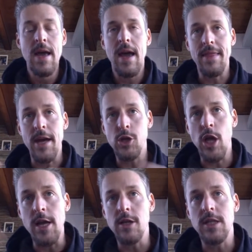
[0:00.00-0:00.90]
and that
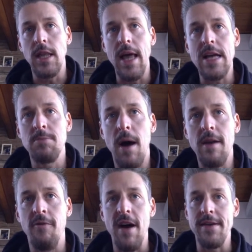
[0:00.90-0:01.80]
changes the last
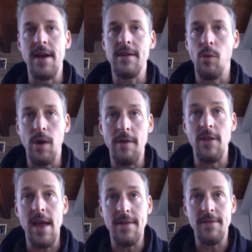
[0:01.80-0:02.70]
modified date to whenever
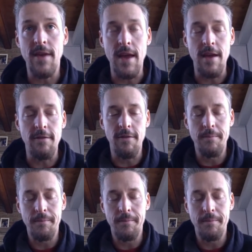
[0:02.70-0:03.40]
they hit save.